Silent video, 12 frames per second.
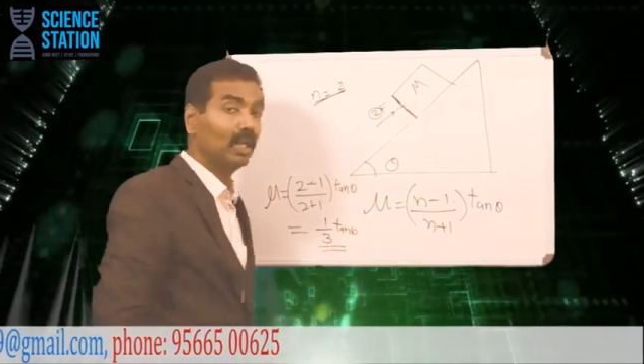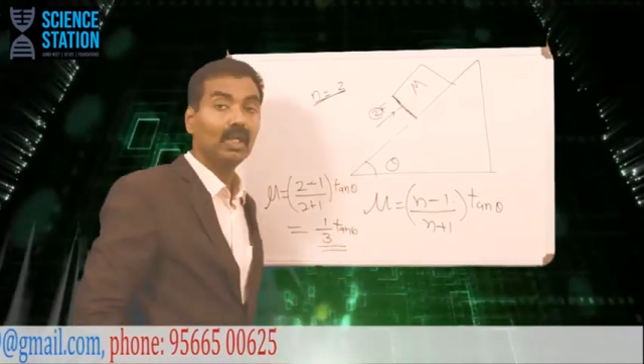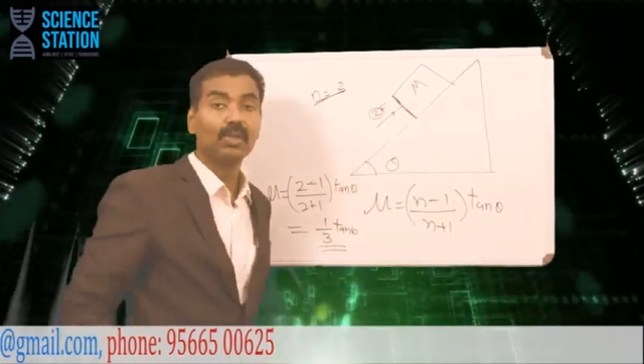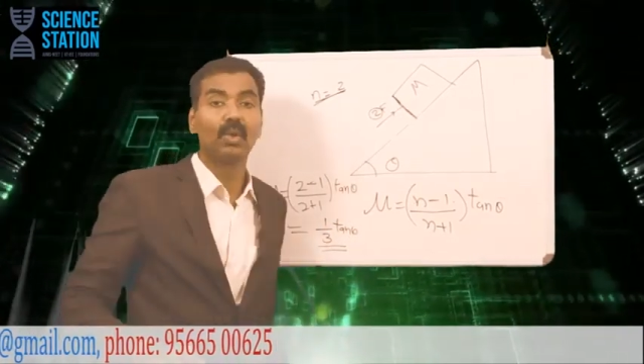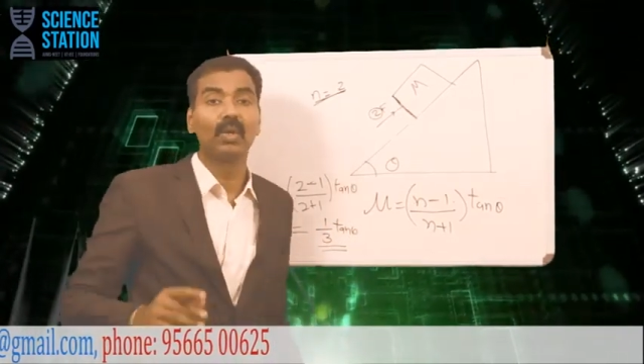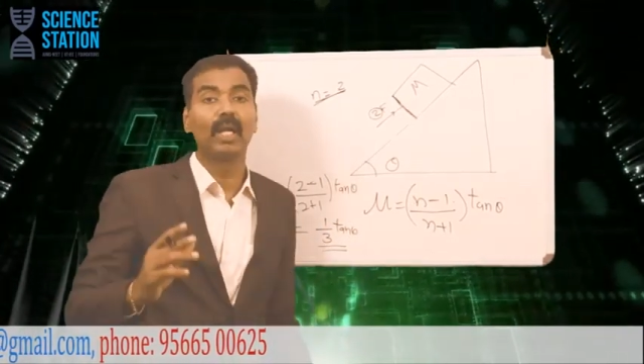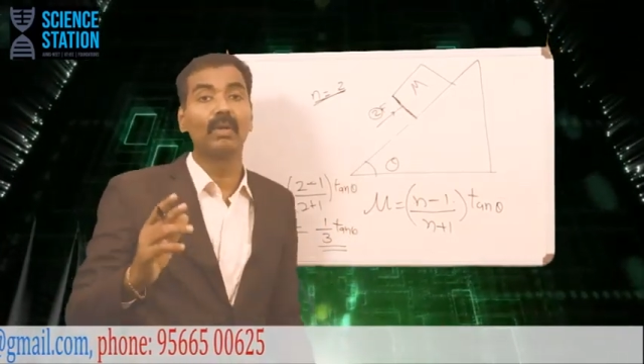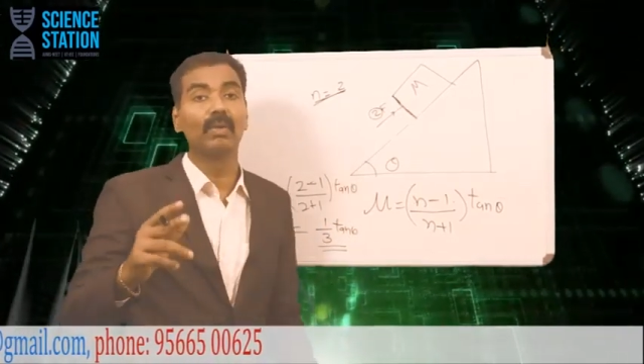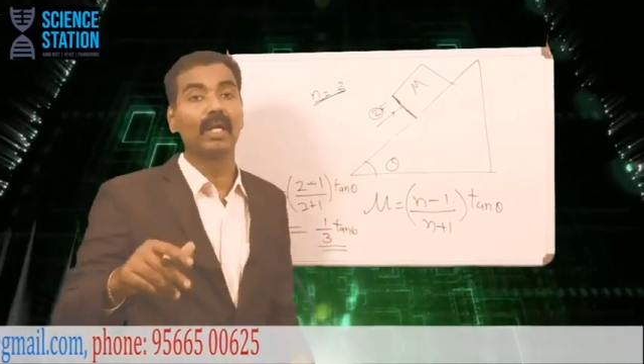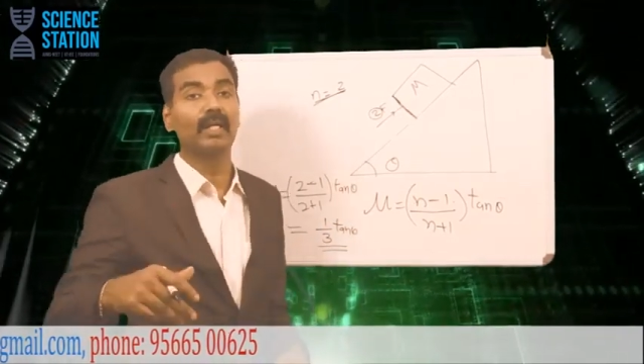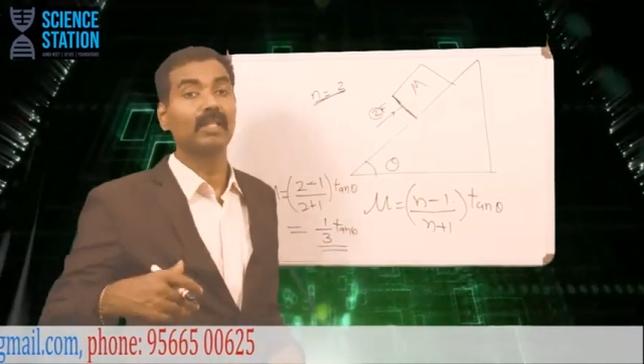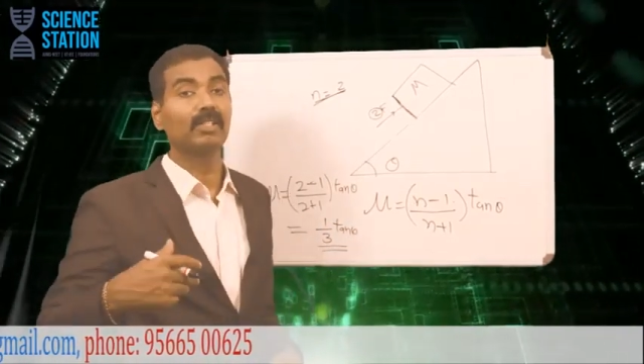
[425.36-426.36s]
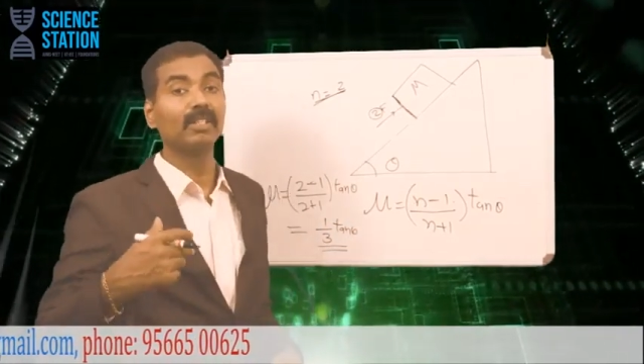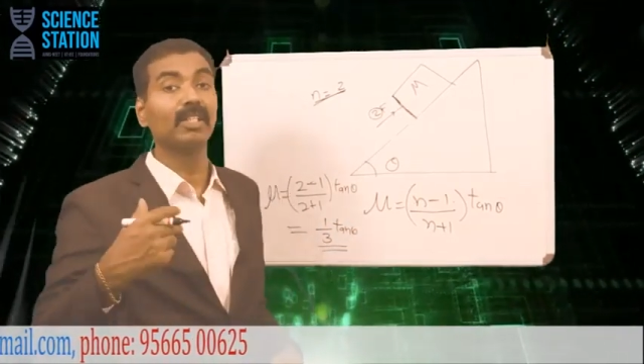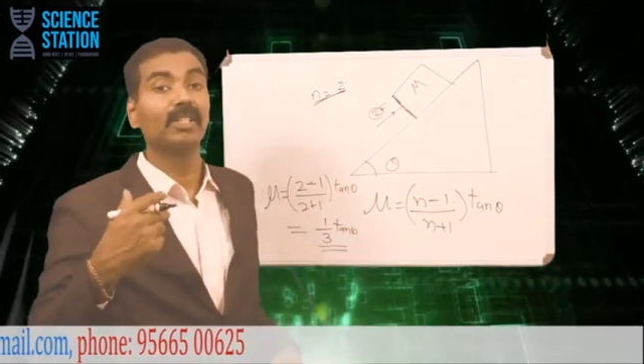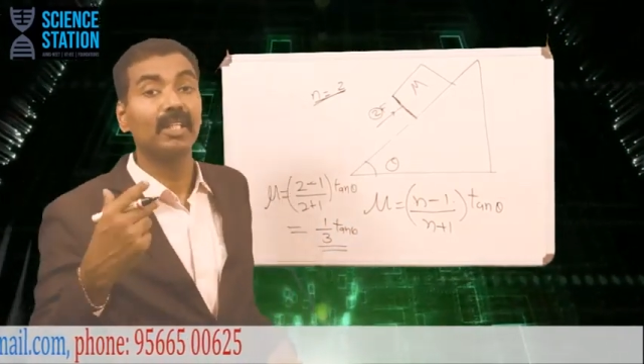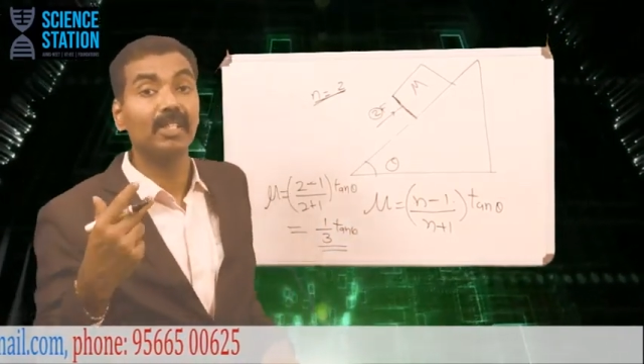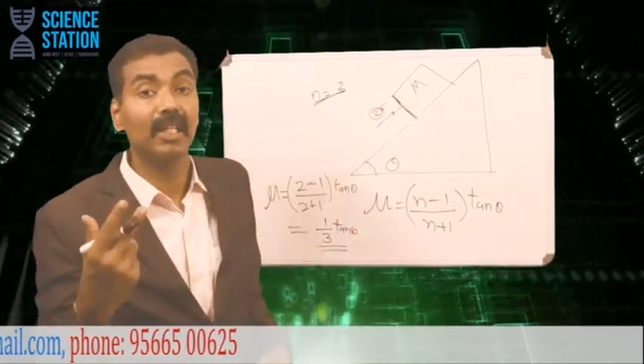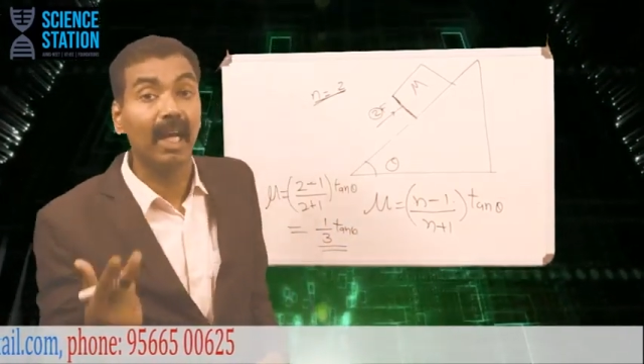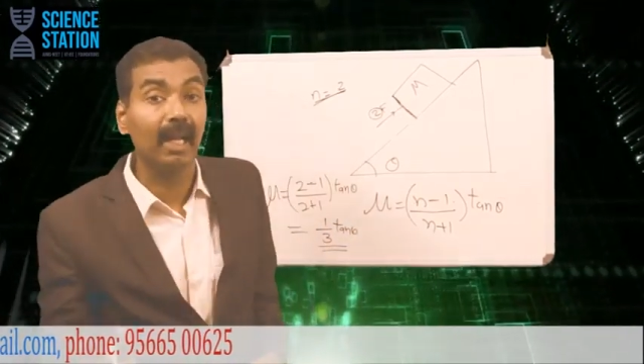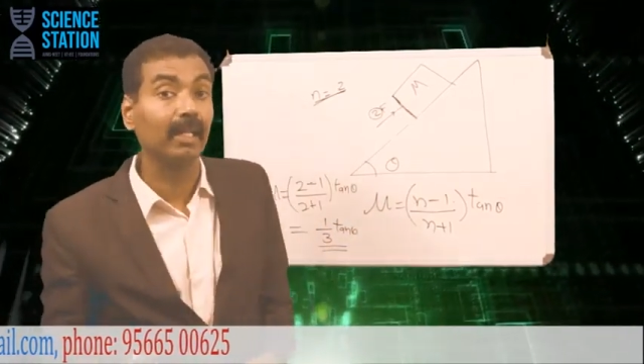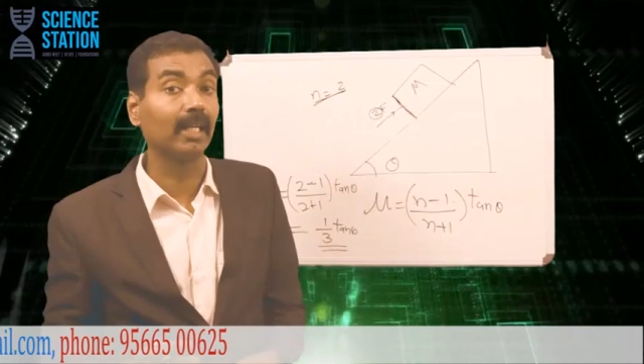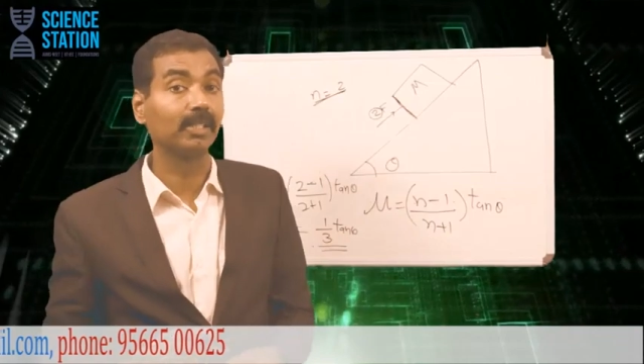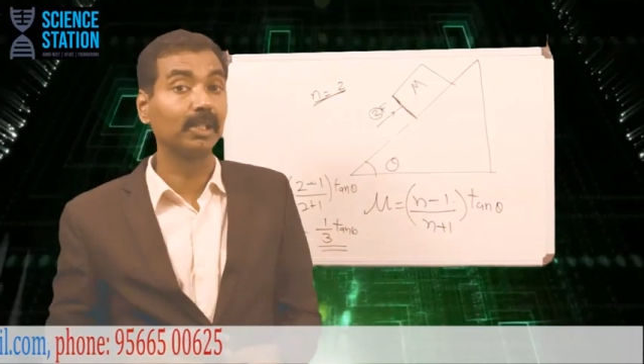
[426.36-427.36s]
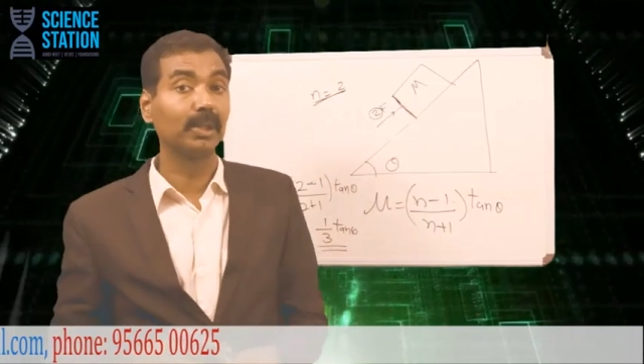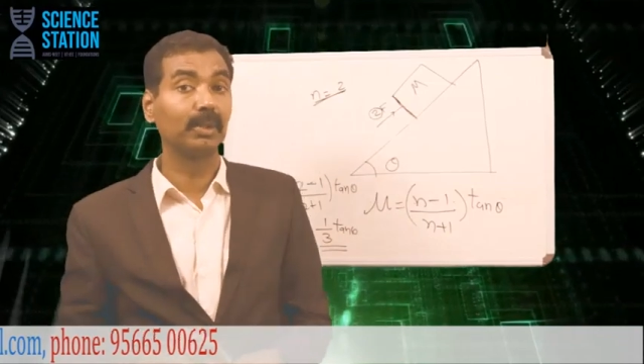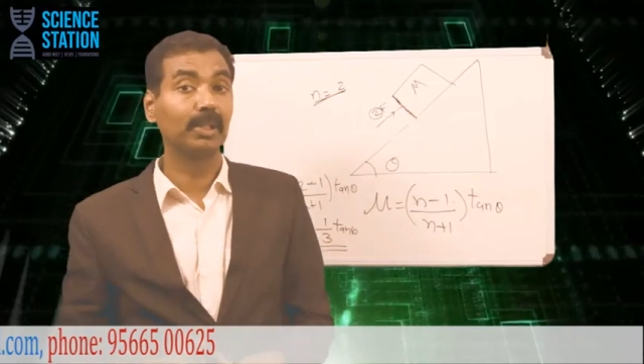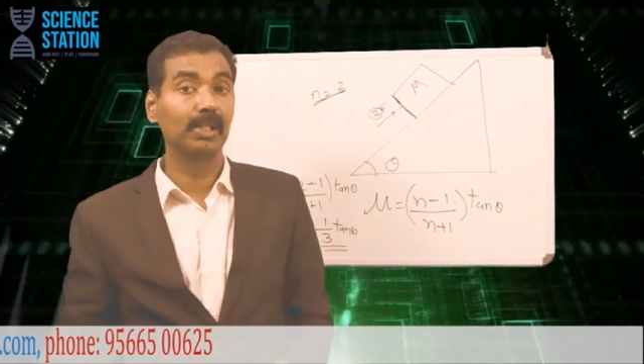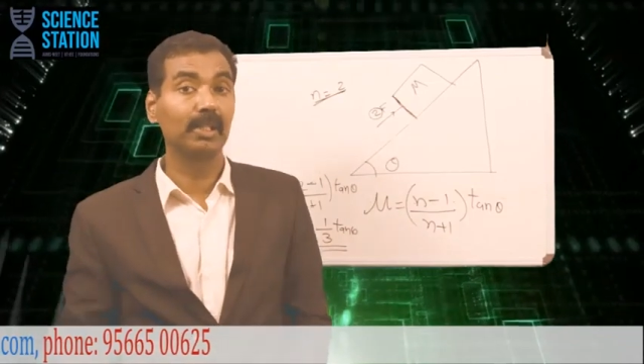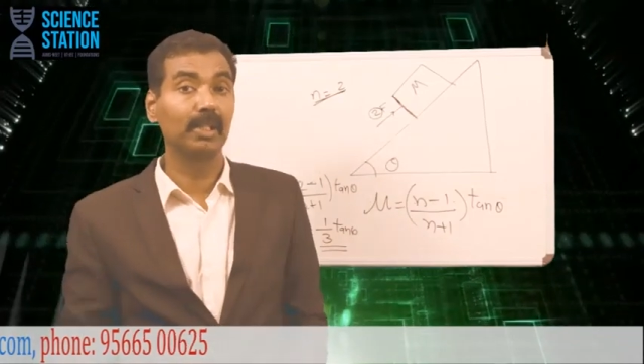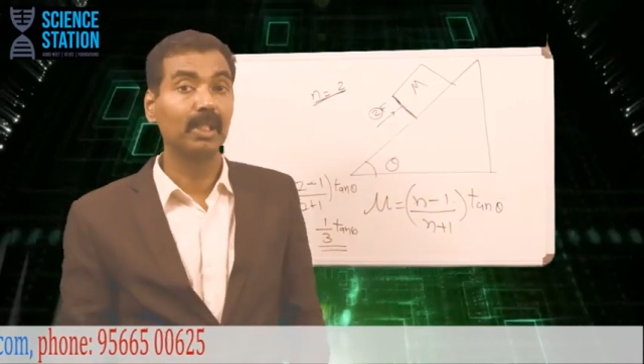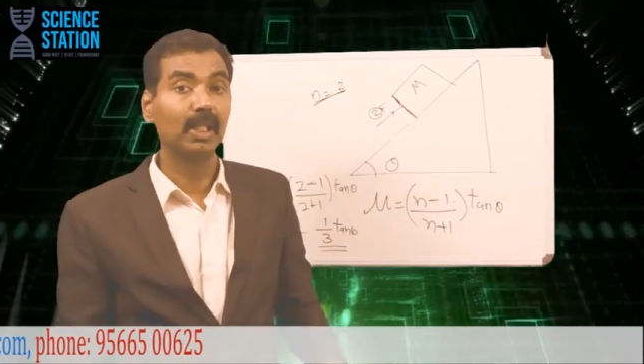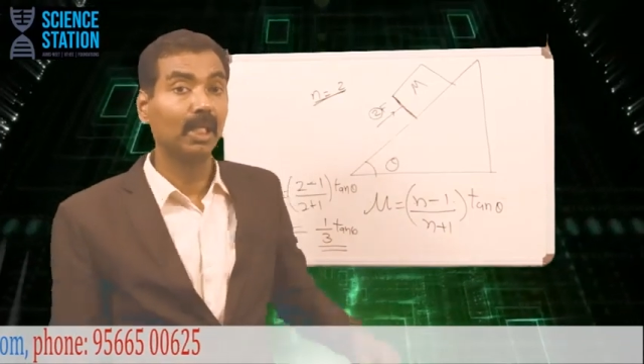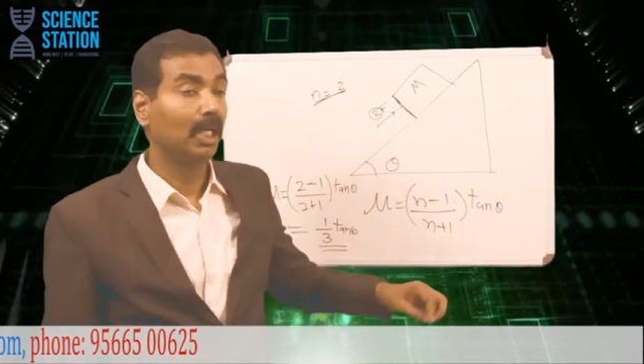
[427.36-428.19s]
So now let us discuss another situation.